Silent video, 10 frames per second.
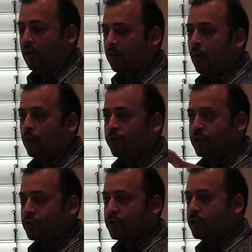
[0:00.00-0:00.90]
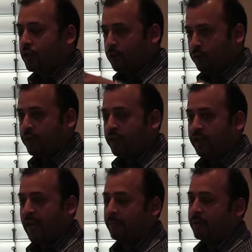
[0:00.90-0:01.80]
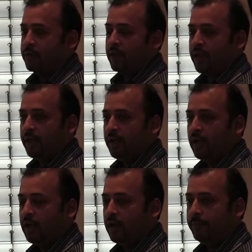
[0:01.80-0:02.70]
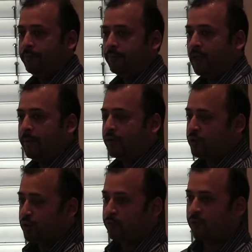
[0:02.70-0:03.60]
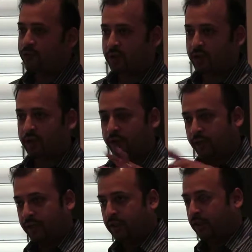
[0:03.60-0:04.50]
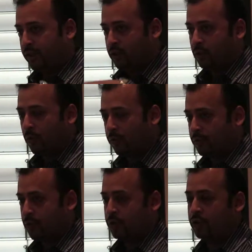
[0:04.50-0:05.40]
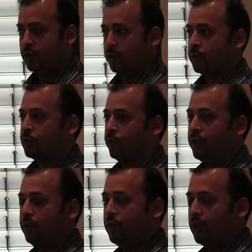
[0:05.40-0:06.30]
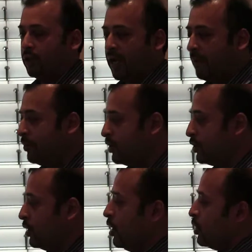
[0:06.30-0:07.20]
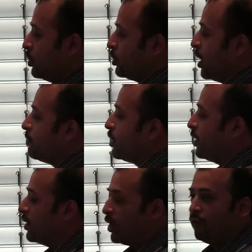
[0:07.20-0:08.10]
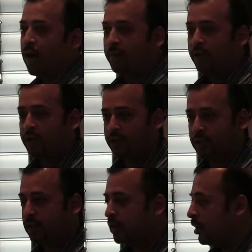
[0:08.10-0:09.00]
core research institutes within the campus, and I'm an associate professor and directing these core research institutes within the campus. So stem cell and nanofabrication